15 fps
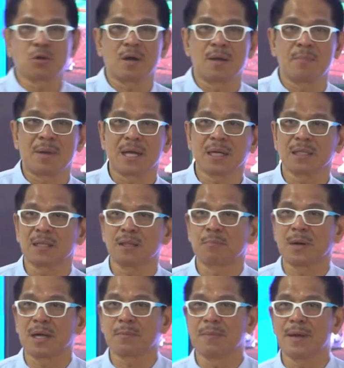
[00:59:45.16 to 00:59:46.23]
our marketing
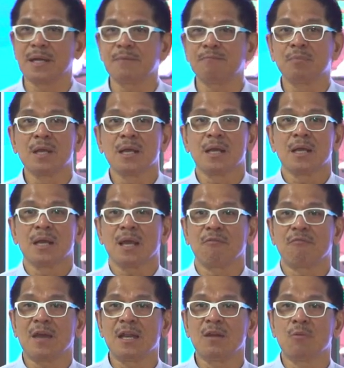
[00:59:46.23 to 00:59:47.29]
department. If
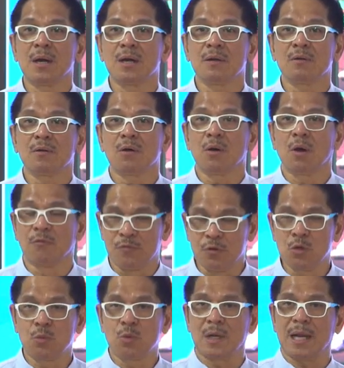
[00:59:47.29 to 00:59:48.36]
anyone of
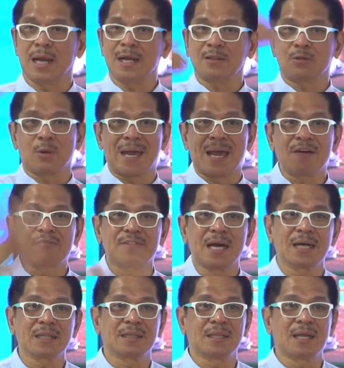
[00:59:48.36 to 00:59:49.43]
you would like to have that,